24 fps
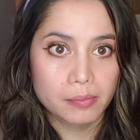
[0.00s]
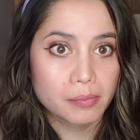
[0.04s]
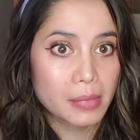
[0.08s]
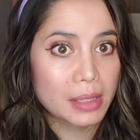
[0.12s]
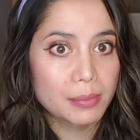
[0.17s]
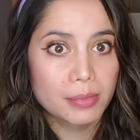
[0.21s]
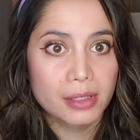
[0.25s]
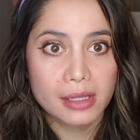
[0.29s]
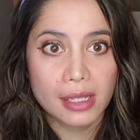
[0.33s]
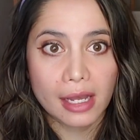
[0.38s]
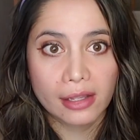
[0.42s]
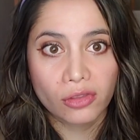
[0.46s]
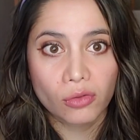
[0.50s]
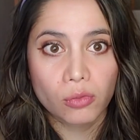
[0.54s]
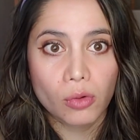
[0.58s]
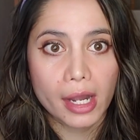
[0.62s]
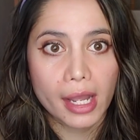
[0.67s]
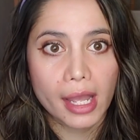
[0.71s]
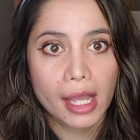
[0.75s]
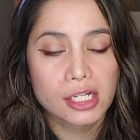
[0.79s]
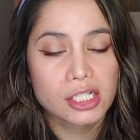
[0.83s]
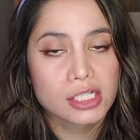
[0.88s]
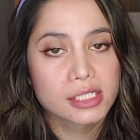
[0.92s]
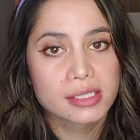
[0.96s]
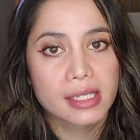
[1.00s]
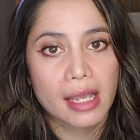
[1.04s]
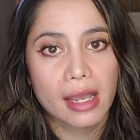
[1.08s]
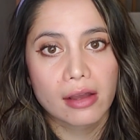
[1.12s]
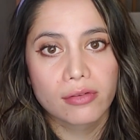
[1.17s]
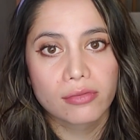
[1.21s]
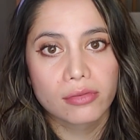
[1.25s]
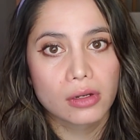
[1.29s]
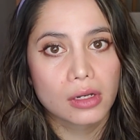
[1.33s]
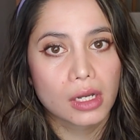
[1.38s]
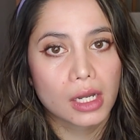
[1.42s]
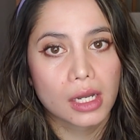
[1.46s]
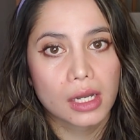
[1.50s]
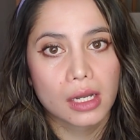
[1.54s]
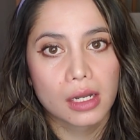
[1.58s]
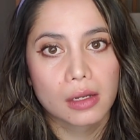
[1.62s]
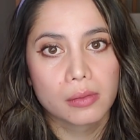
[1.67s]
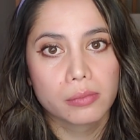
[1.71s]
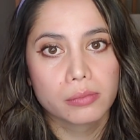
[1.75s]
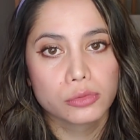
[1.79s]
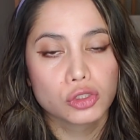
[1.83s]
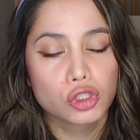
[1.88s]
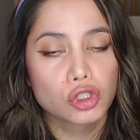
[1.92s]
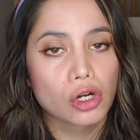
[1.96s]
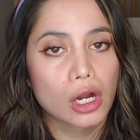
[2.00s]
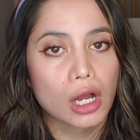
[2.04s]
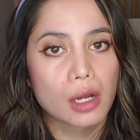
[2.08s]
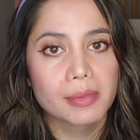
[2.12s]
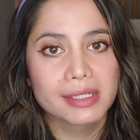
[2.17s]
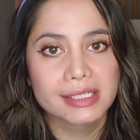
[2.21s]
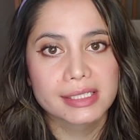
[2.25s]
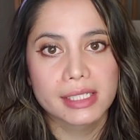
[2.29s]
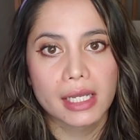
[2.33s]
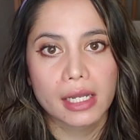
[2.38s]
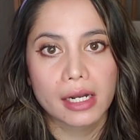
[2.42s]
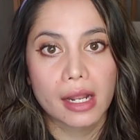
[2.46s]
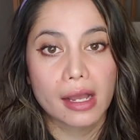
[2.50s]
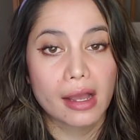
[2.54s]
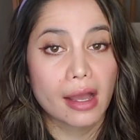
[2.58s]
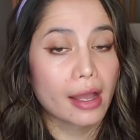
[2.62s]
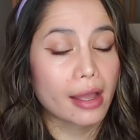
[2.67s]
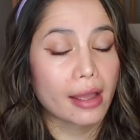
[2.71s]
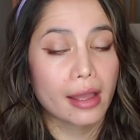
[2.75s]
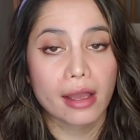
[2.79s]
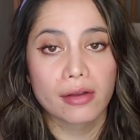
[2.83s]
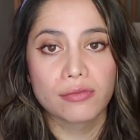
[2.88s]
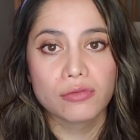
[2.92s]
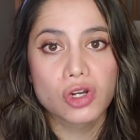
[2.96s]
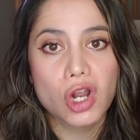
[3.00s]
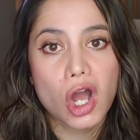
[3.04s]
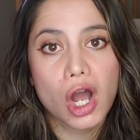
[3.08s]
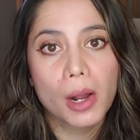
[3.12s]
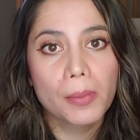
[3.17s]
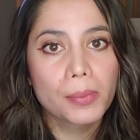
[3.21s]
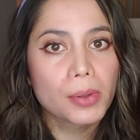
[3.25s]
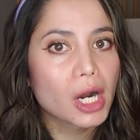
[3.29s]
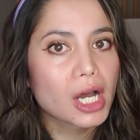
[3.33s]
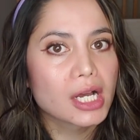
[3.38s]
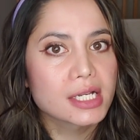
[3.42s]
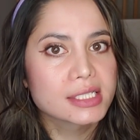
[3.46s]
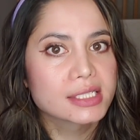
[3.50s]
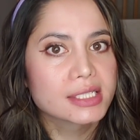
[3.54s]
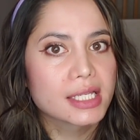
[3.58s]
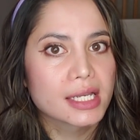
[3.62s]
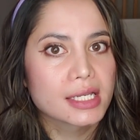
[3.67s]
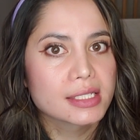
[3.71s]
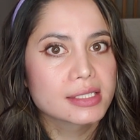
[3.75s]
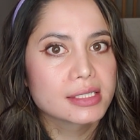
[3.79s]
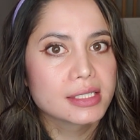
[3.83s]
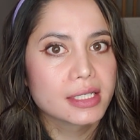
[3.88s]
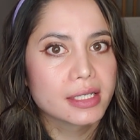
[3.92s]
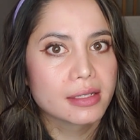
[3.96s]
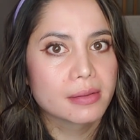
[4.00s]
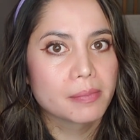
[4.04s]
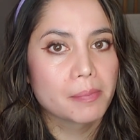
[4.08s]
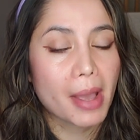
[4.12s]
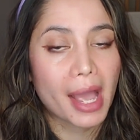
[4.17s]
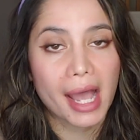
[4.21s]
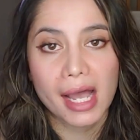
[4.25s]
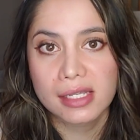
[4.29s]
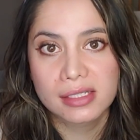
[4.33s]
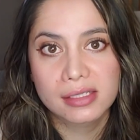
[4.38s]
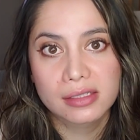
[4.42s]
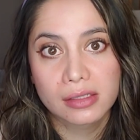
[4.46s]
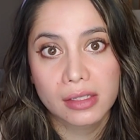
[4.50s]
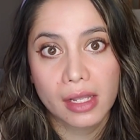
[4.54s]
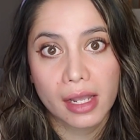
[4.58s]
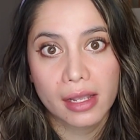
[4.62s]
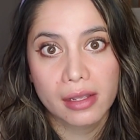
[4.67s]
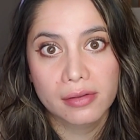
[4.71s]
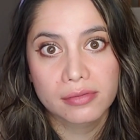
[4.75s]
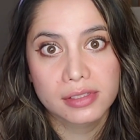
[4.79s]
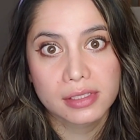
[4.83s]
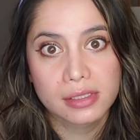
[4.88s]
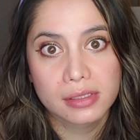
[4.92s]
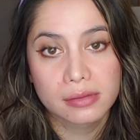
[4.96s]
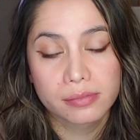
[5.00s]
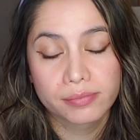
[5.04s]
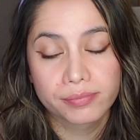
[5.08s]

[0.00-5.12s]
maybe that's why I just have traumas that I have not processed in past lives